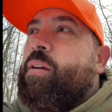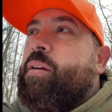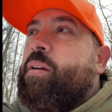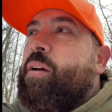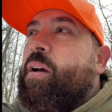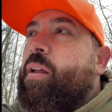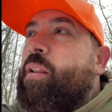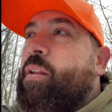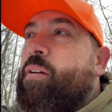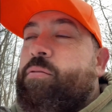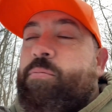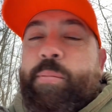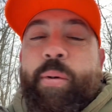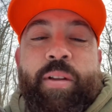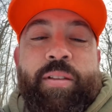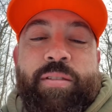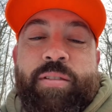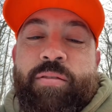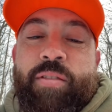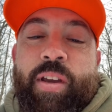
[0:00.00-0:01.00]
I love
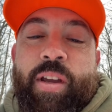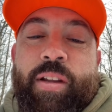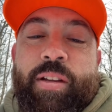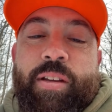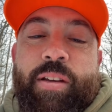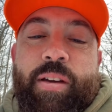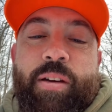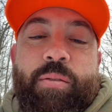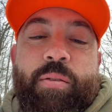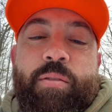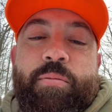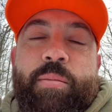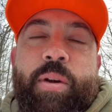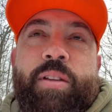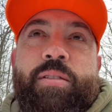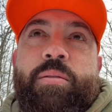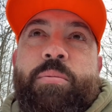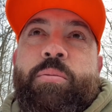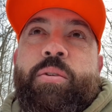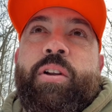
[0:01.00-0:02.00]
Pennsylvania. We've
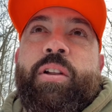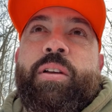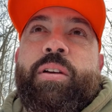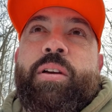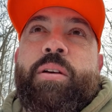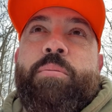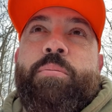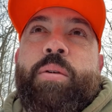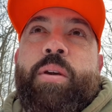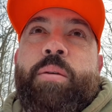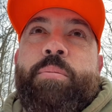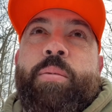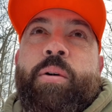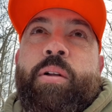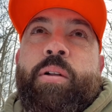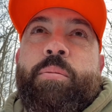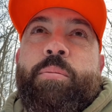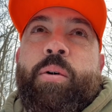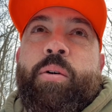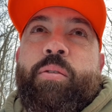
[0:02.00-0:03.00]
met some really good
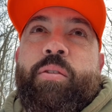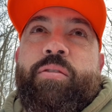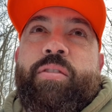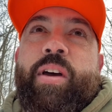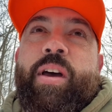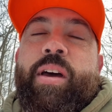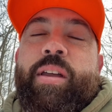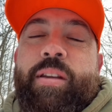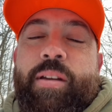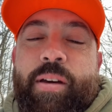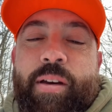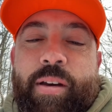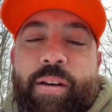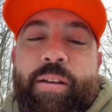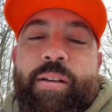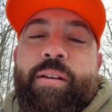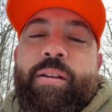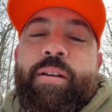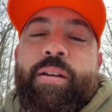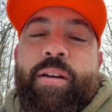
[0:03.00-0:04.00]
people, but we've had a